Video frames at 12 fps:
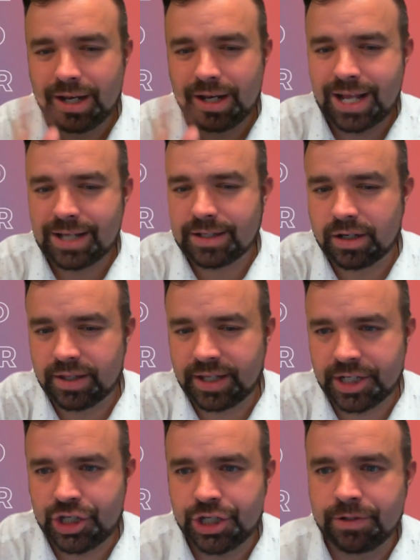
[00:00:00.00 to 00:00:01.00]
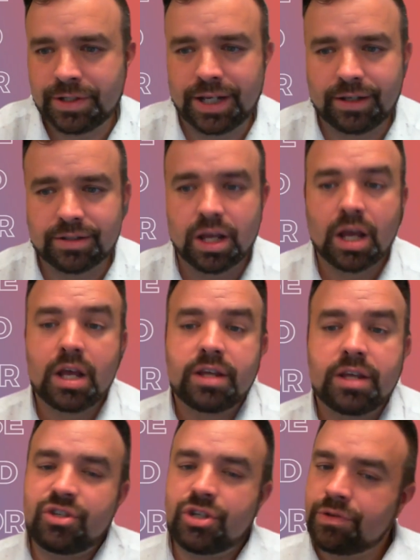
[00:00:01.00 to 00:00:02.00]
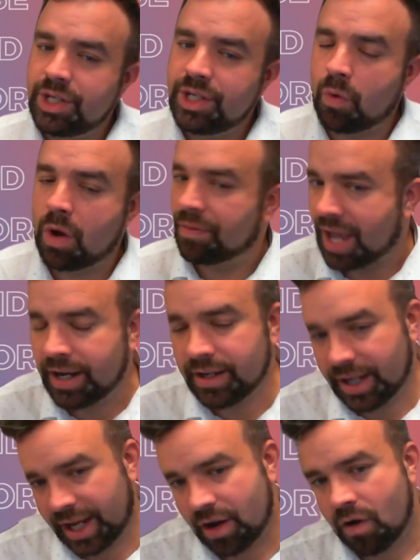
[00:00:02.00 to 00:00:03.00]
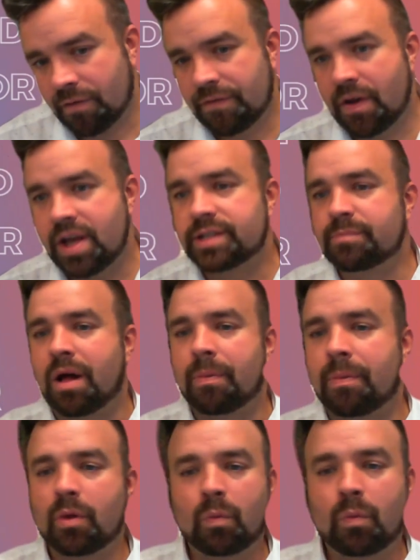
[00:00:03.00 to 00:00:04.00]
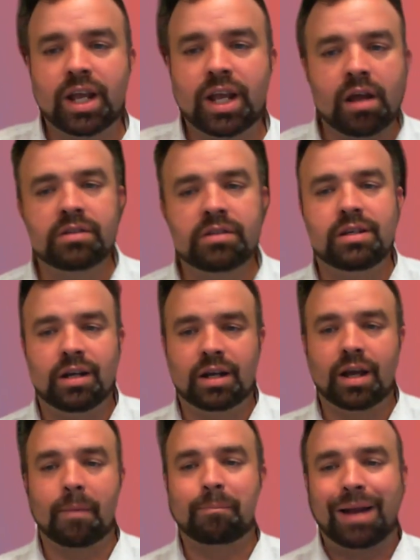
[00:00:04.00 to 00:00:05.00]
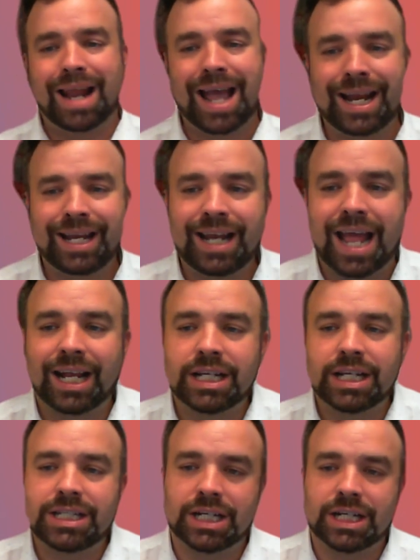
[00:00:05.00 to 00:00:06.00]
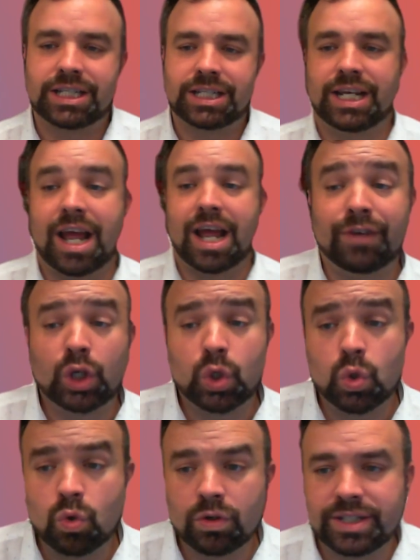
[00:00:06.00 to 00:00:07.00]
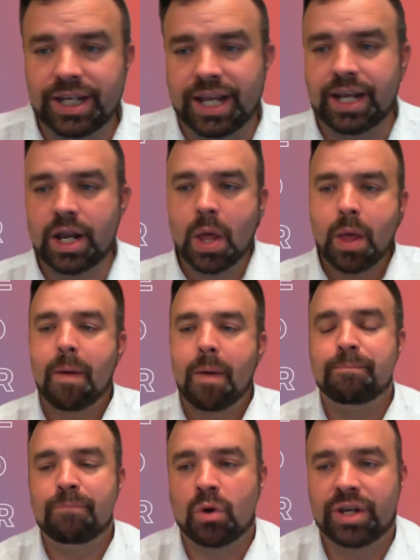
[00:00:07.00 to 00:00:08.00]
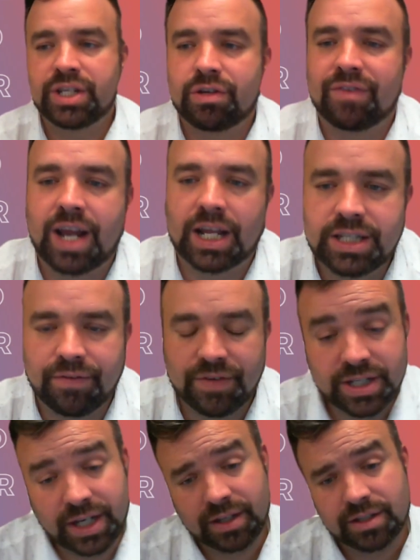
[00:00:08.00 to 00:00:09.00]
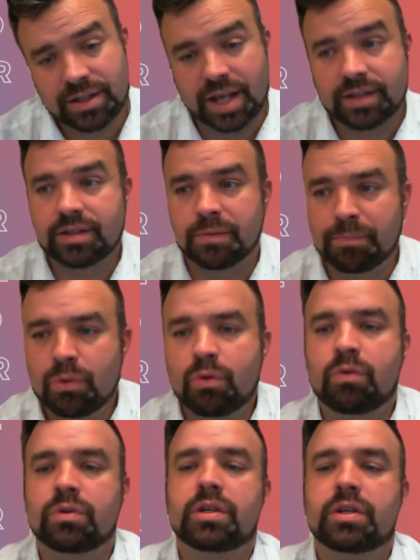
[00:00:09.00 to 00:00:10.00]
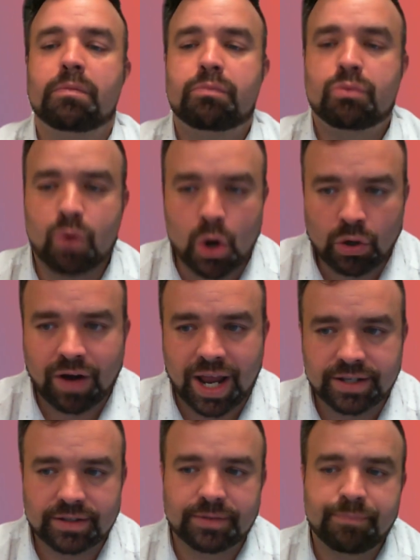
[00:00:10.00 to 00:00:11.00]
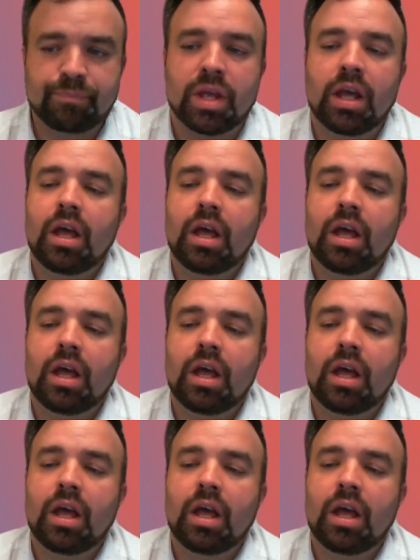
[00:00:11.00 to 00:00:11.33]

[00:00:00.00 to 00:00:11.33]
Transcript: Let's look at these duties. So duty 1 then, in our first month, we're going to look at planning and conducting and recording monitoring activities that support progress.